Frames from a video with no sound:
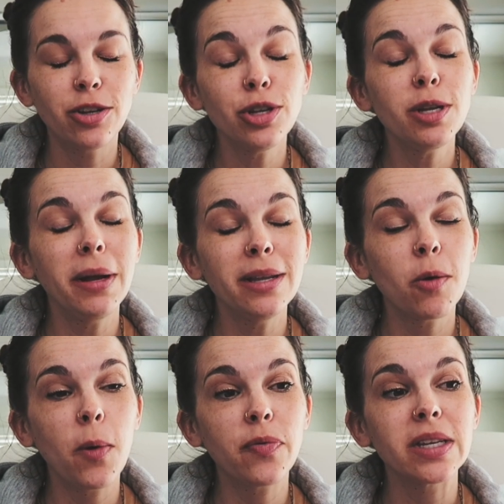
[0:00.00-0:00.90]
It just depends
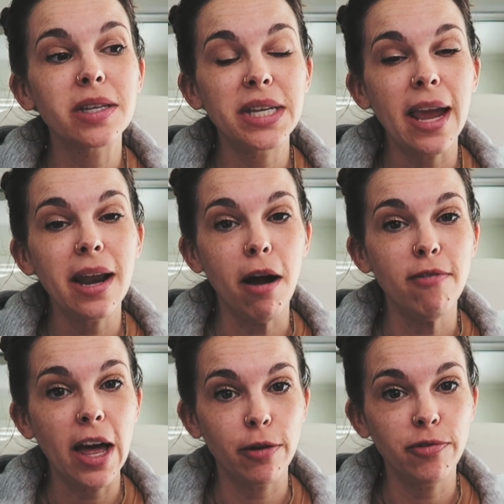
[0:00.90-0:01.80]
on what the state
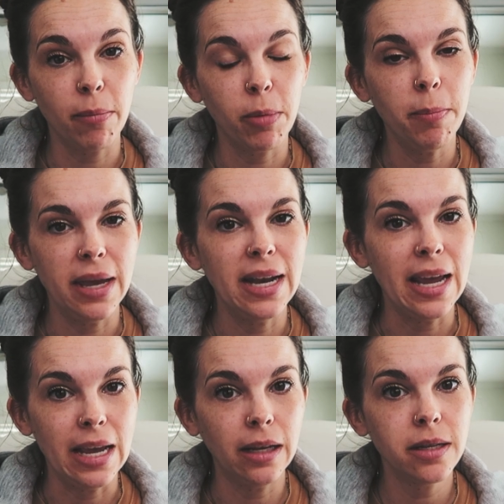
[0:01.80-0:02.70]
of that ephemera bin
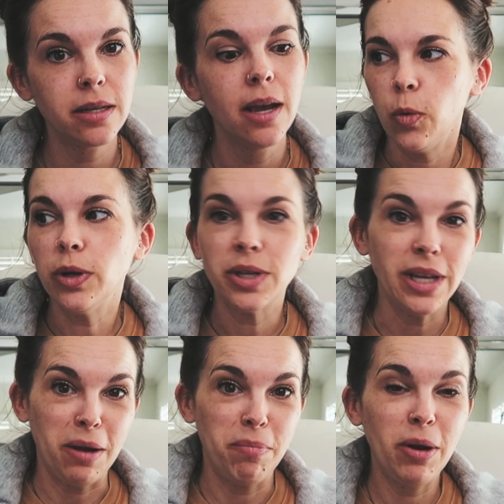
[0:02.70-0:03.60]
is. We'll
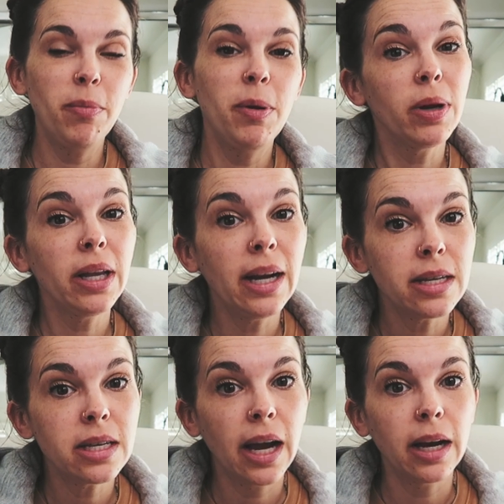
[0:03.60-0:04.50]
see. But it would be really
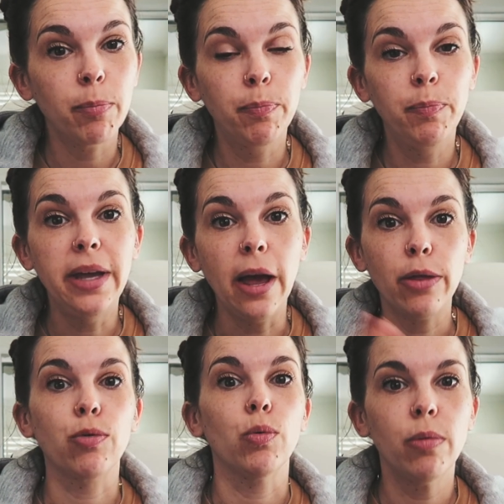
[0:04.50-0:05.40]
nice to kind of
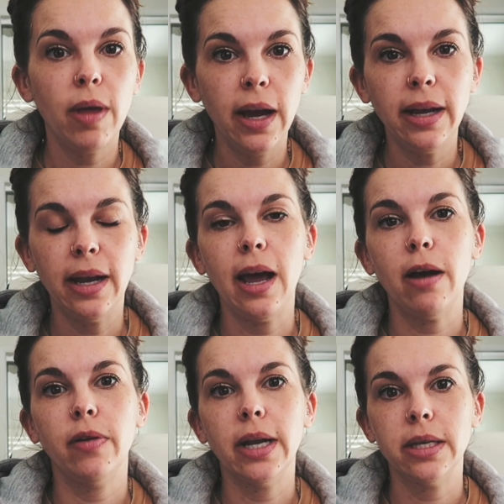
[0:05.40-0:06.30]
get through that and
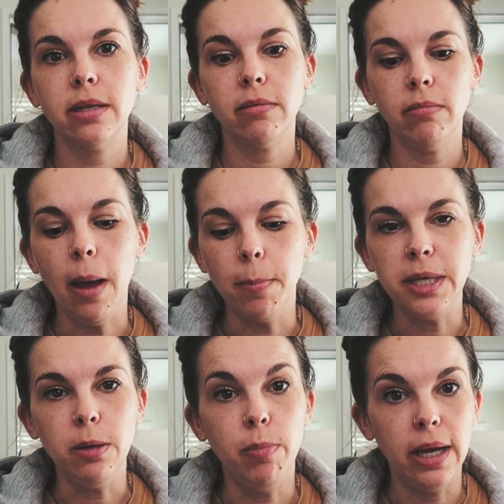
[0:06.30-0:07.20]
have a nice
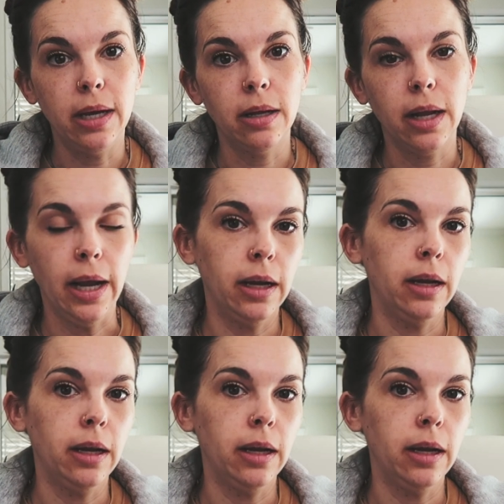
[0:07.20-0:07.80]
empty bin that I can